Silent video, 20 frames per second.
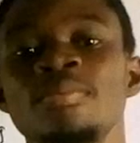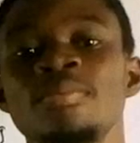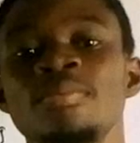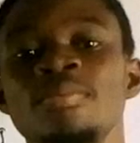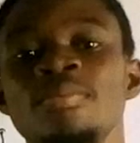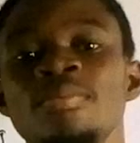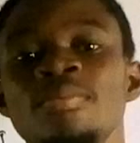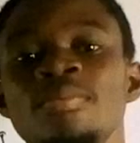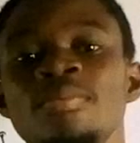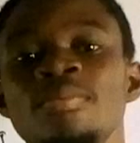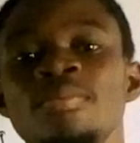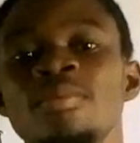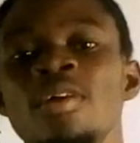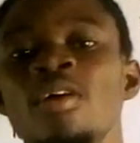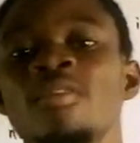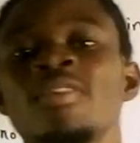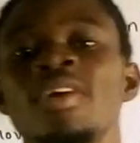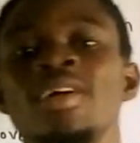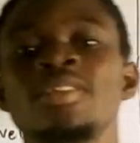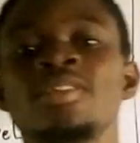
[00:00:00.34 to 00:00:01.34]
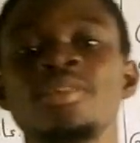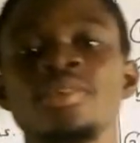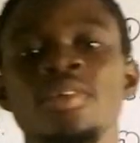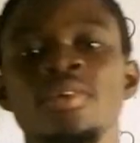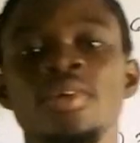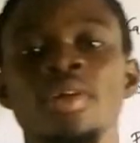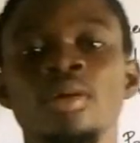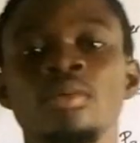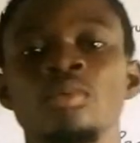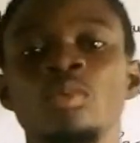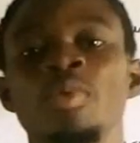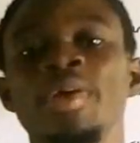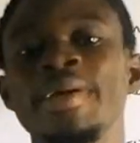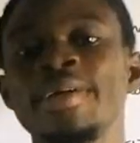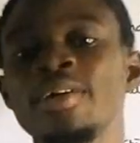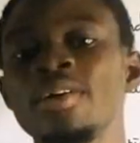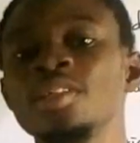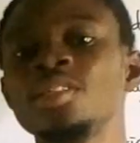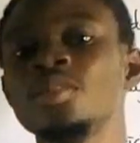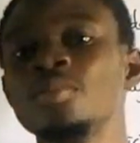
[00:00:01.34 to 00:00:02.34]
the last chapter of our tutorial, we are
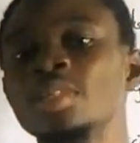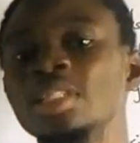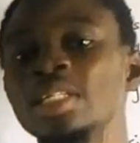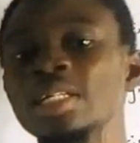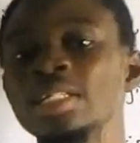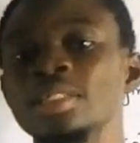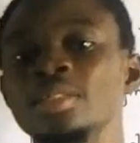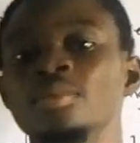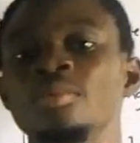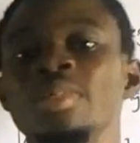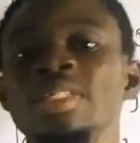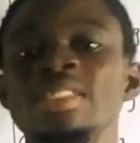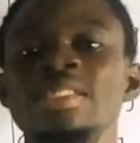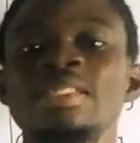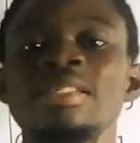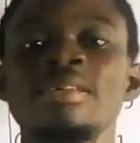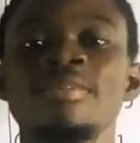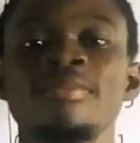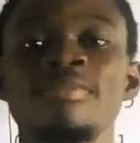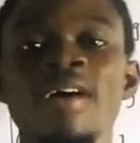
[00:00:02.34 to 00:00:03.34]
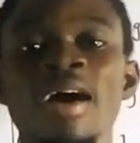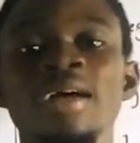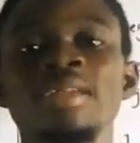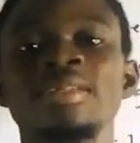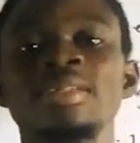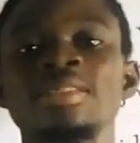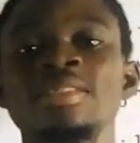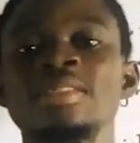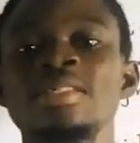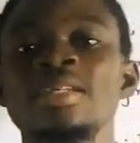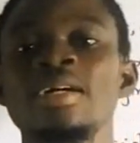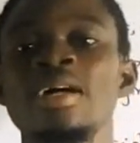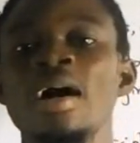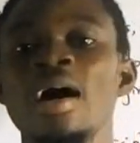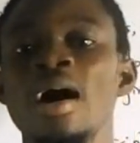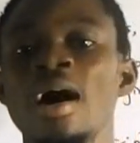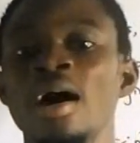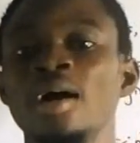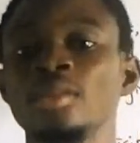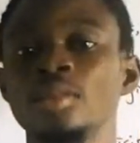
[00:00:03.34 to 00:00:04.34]
going to be dealing with finite
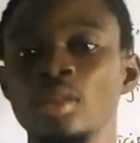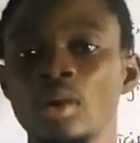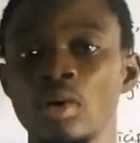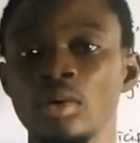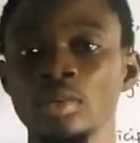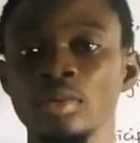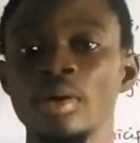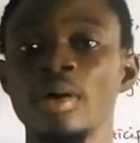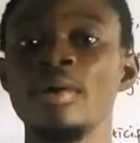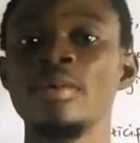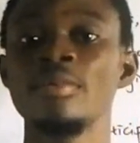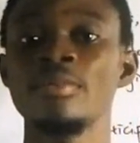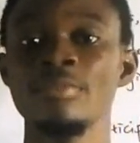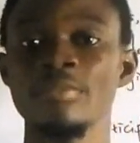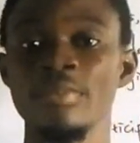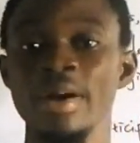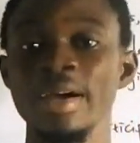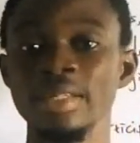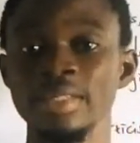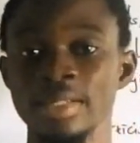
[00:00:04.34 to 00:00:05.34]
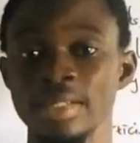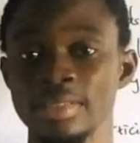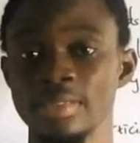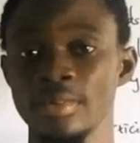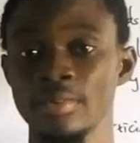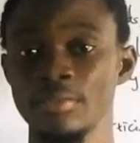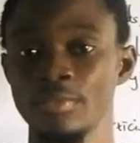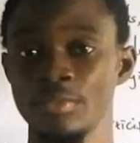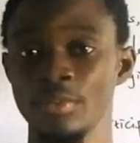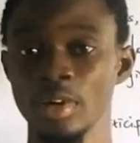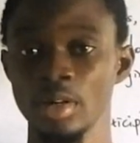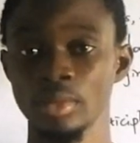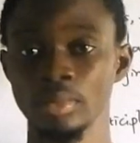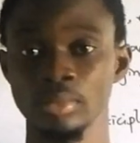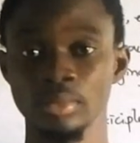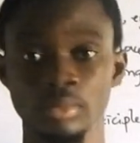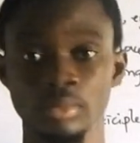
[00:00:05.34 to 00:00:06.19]
and non-finite verb.